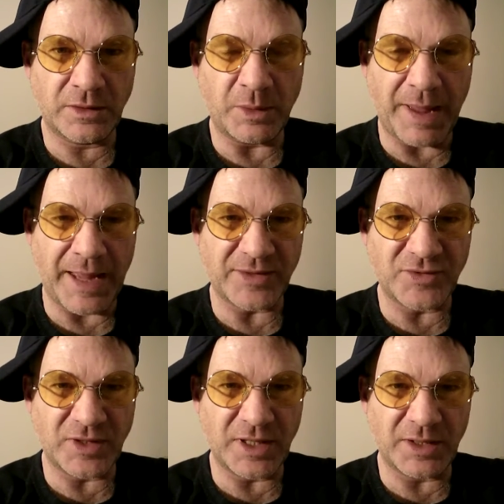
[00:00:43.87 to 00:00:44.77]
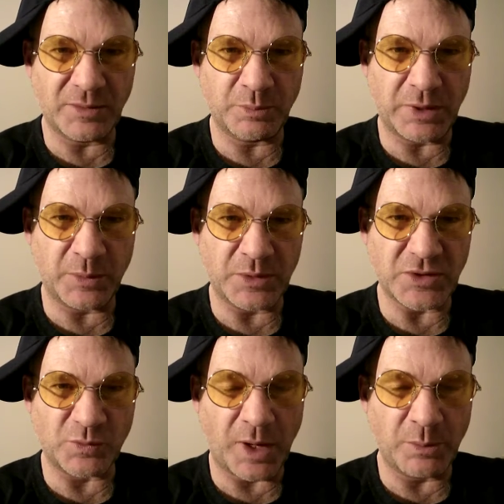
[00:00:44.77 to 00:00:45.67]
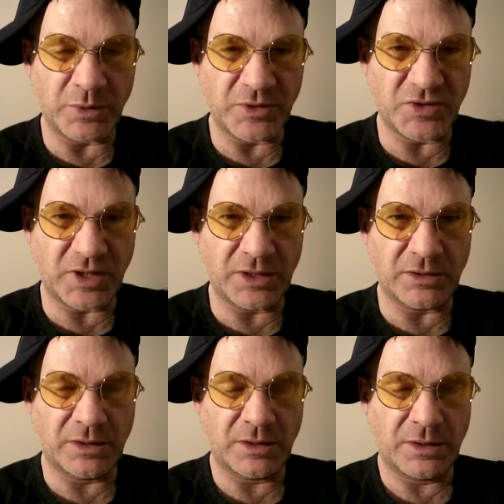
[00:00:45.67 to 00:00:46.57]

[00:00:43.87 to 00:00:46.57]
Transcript: the back seat, but it was a rumble seat,